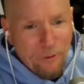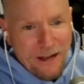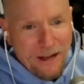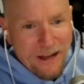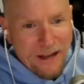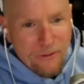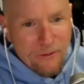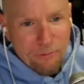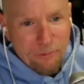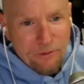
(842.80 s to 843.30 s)

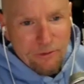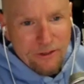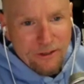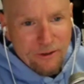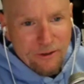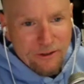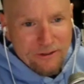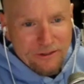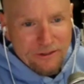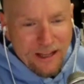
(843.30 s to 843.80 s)
bother putting
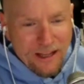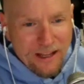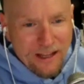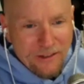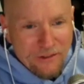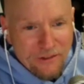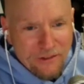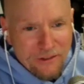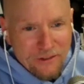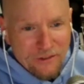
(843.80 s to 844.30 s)
on
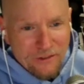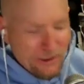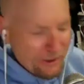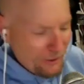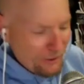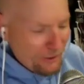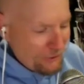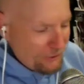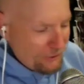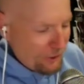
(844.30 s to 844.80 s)
glasses,
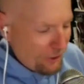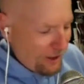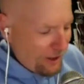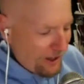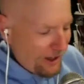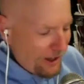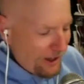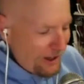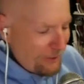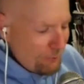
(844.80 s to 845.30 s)
so
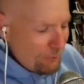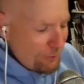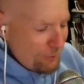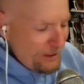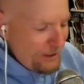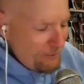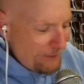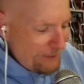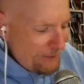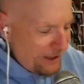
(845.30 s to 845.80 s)
I
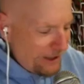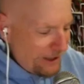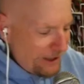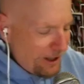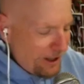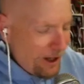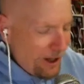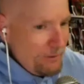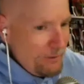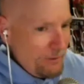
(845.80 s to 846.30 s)
read my
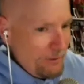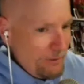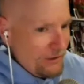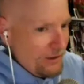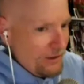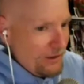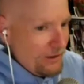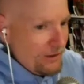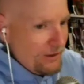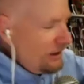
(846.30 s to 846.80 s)
comics
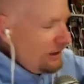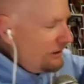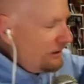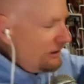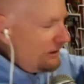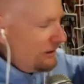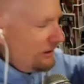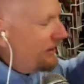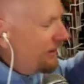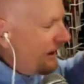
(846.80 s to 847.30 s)
like
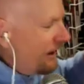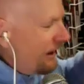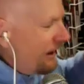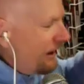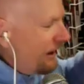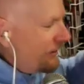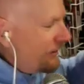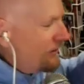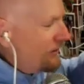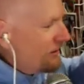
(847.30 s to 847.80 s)

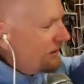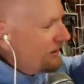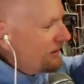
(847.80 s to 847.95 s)
this,